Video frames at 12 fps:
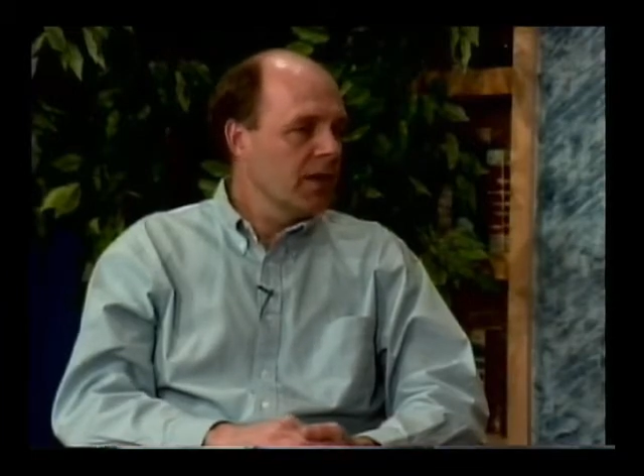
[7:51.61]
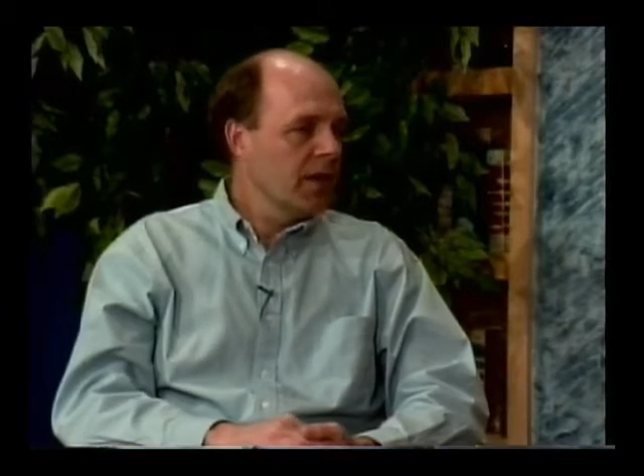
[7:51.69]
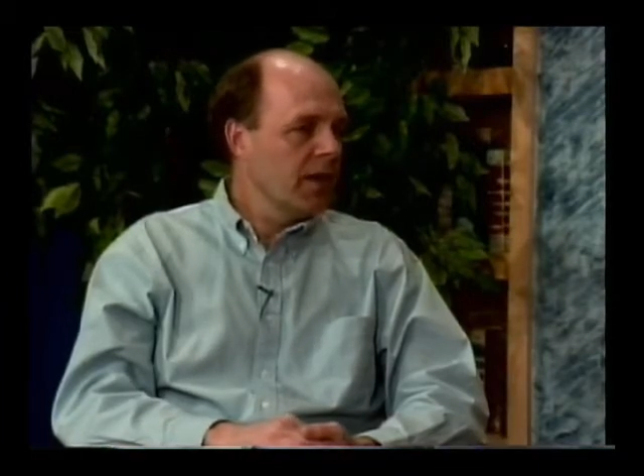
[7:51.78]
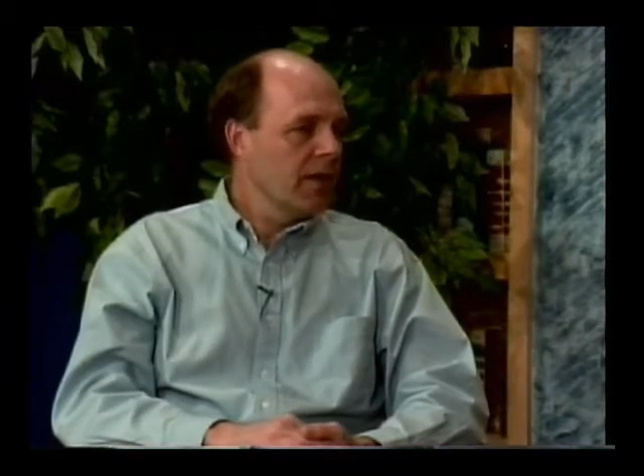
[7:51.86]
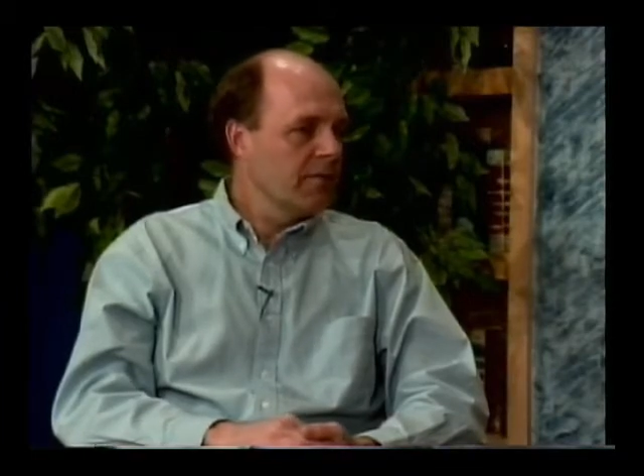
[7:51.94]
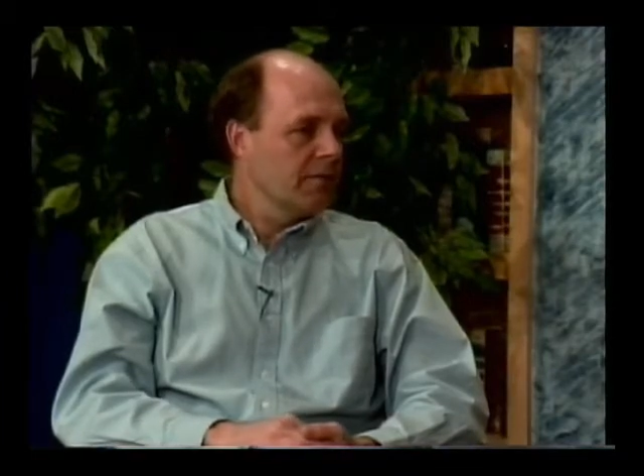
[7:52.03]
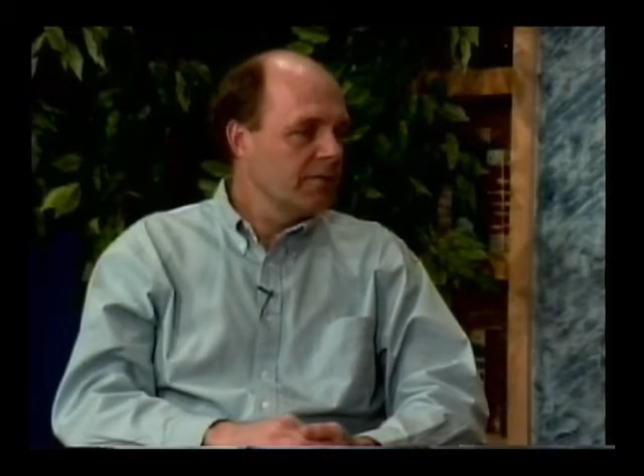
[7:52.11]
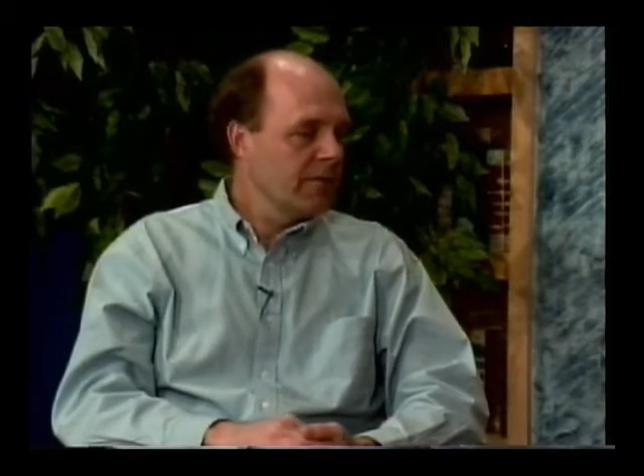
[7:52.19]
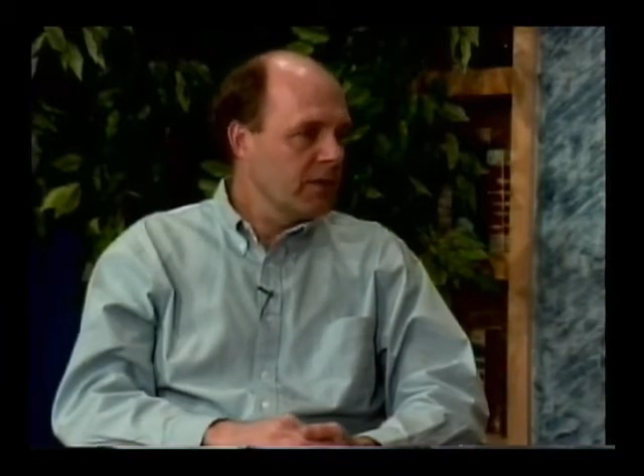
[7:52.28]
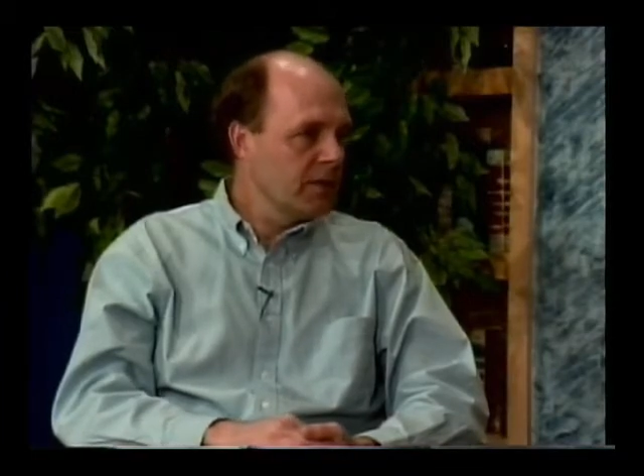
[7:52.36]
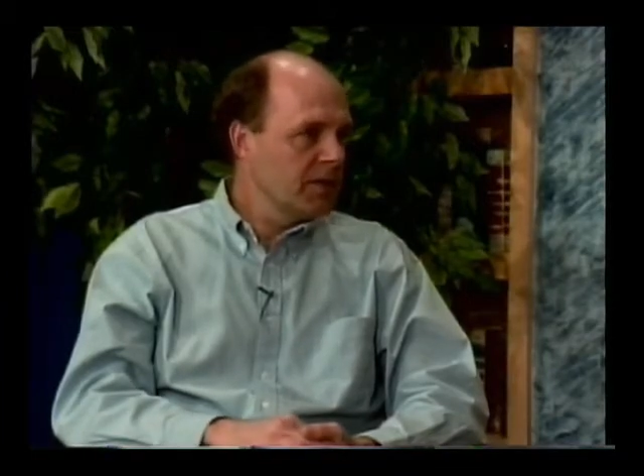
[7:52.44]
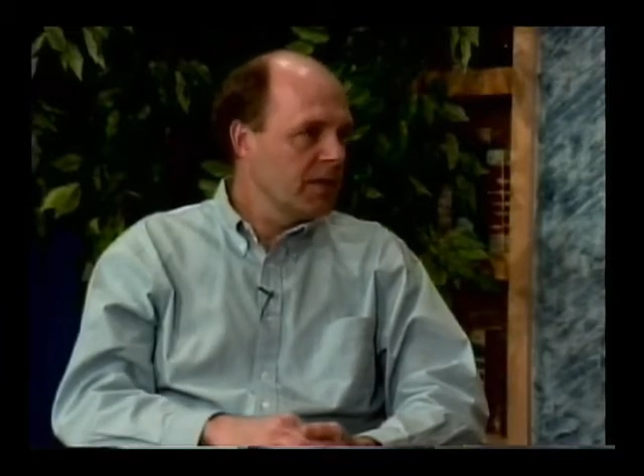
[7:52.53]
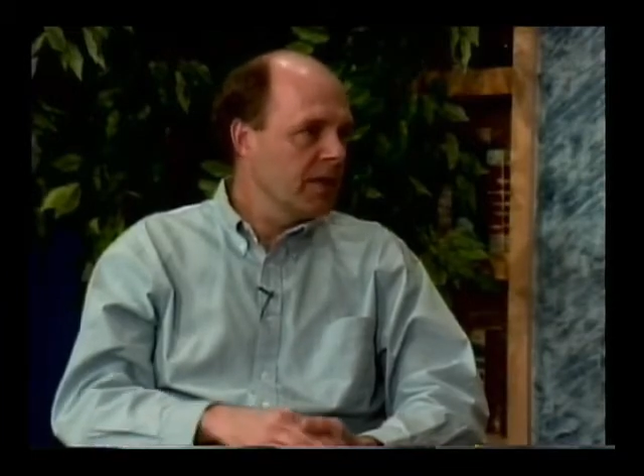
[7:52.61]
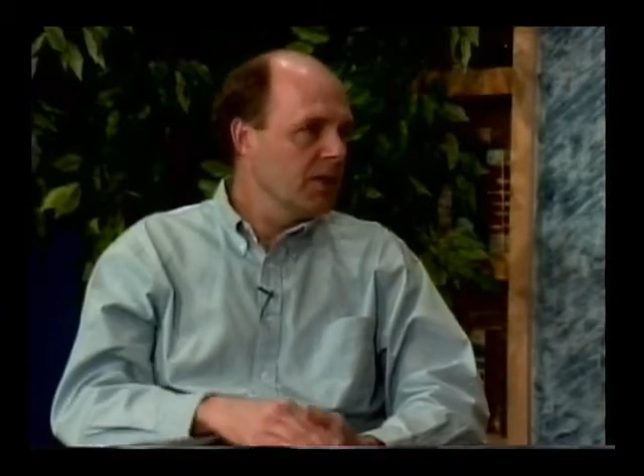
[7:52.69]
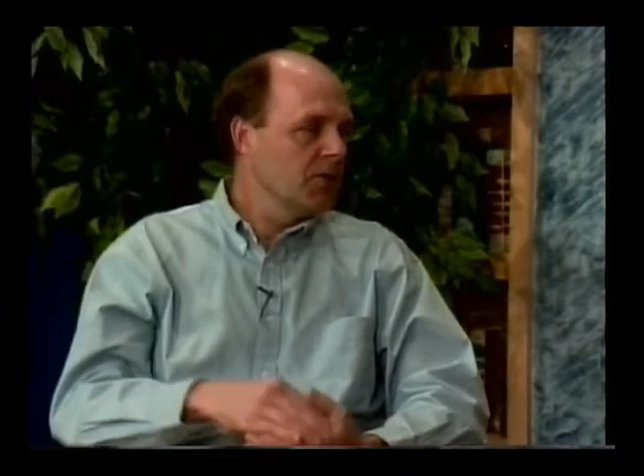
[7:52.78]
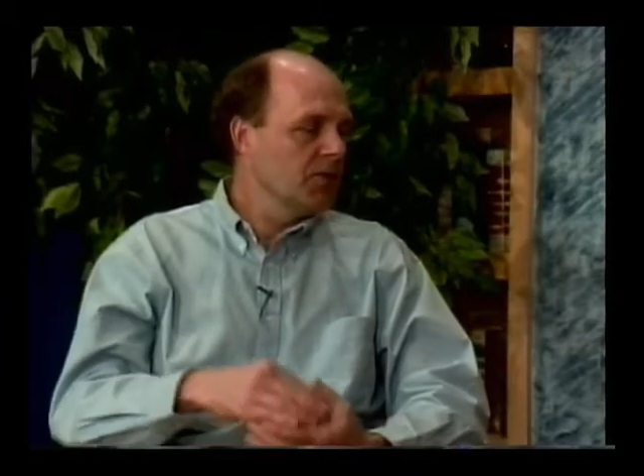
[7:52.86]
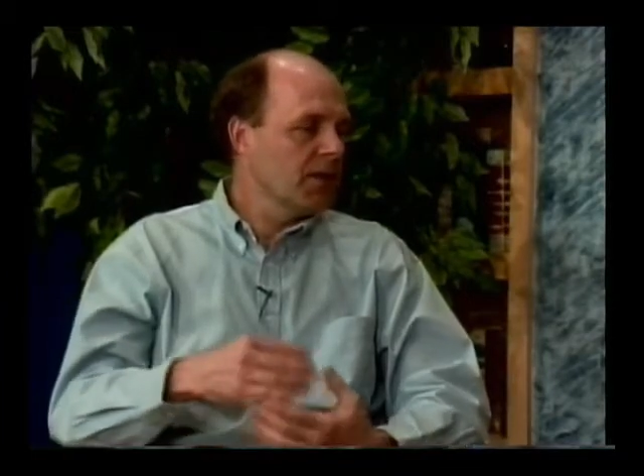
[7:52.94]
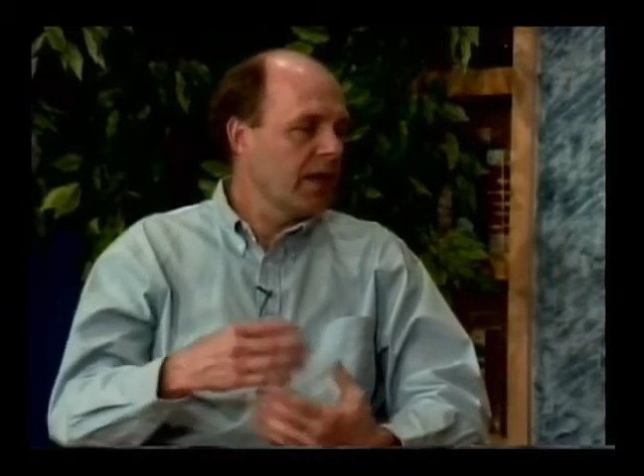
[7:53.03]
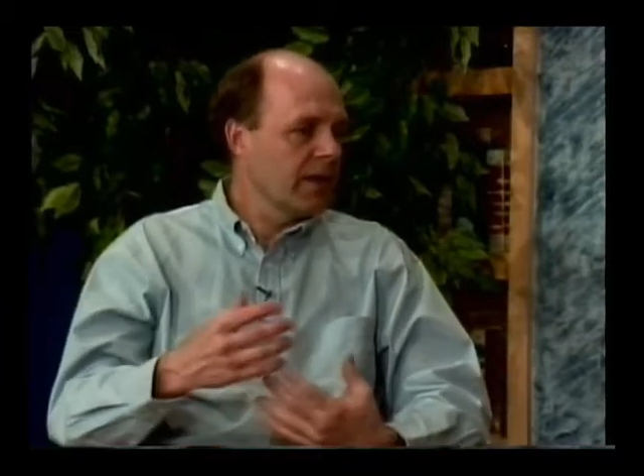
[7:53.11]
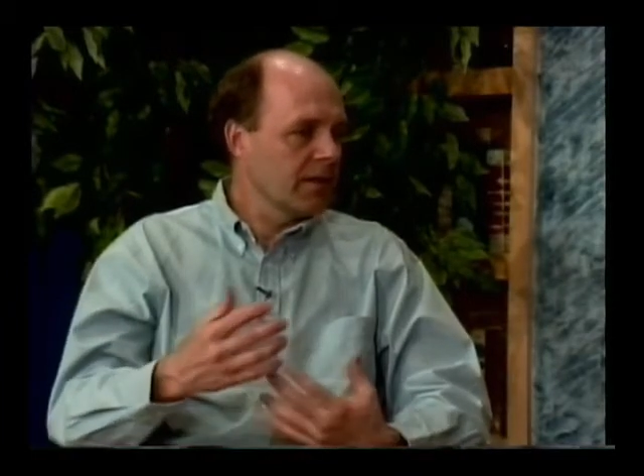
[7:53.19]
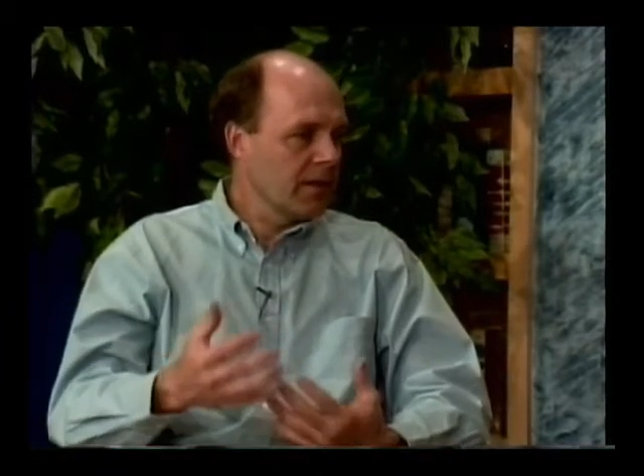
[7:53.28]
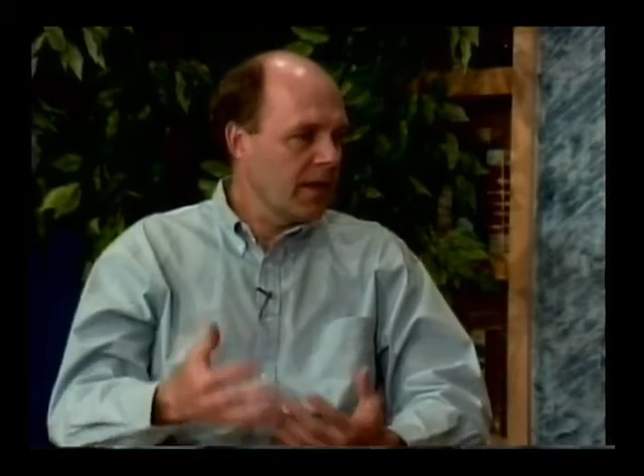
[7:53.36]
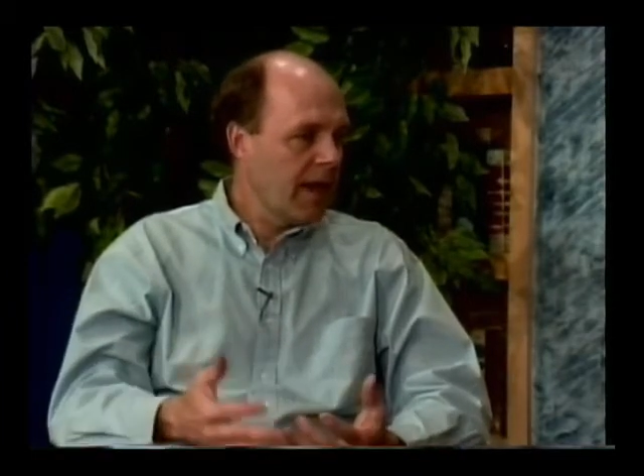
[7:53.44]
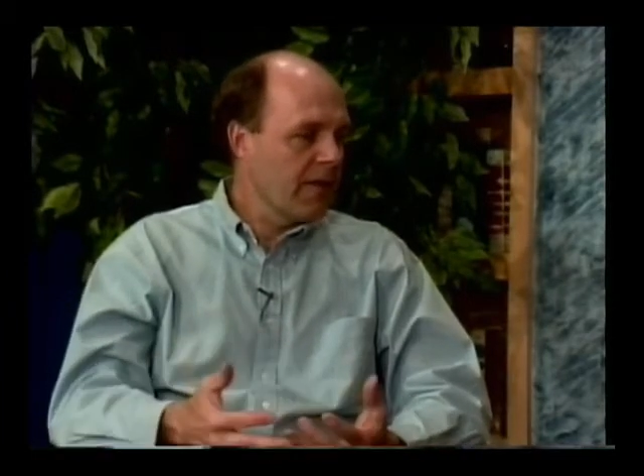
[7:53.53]
and fairy tales and
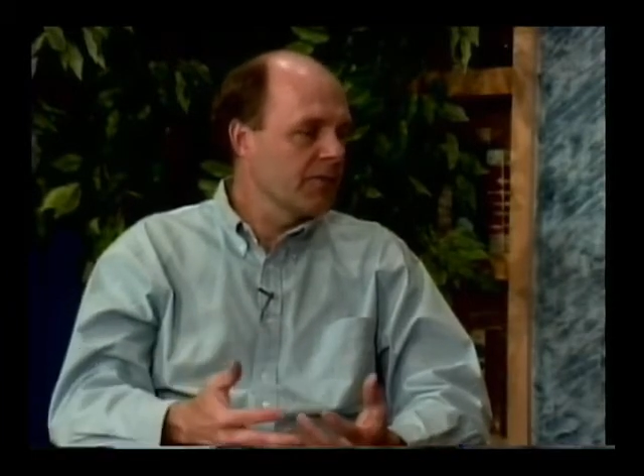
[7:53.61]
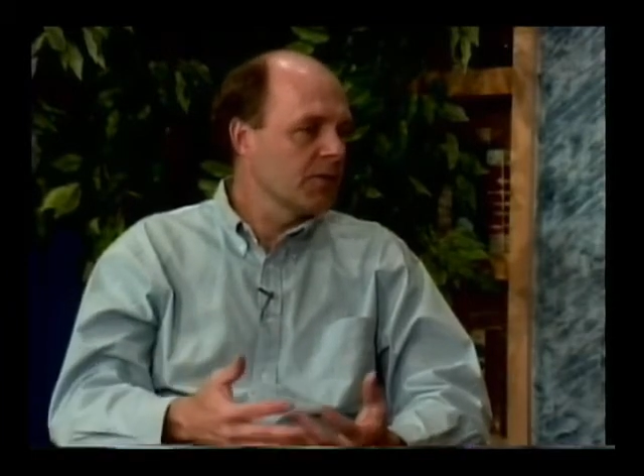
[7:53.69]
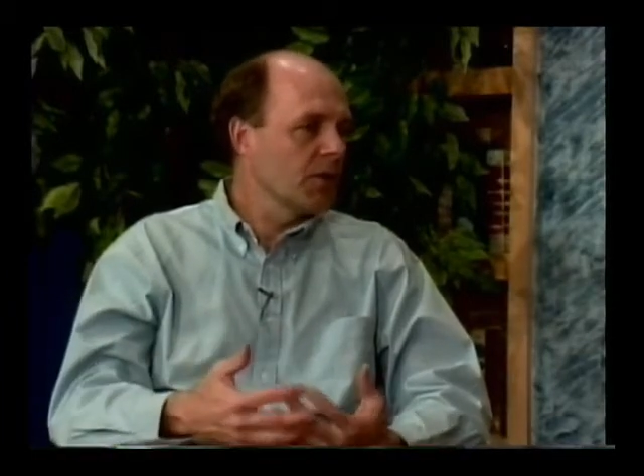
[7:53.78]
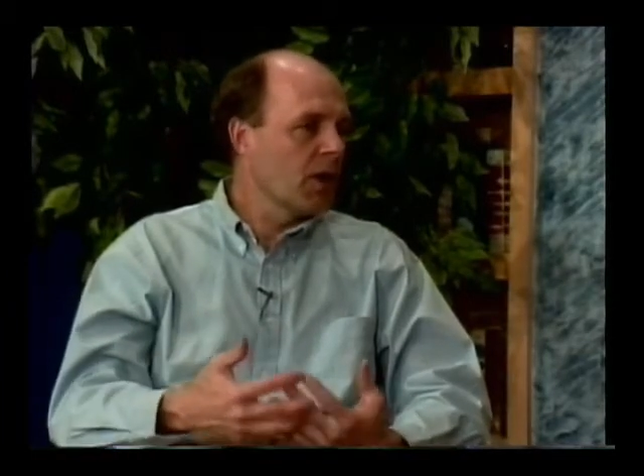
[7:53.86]
laughter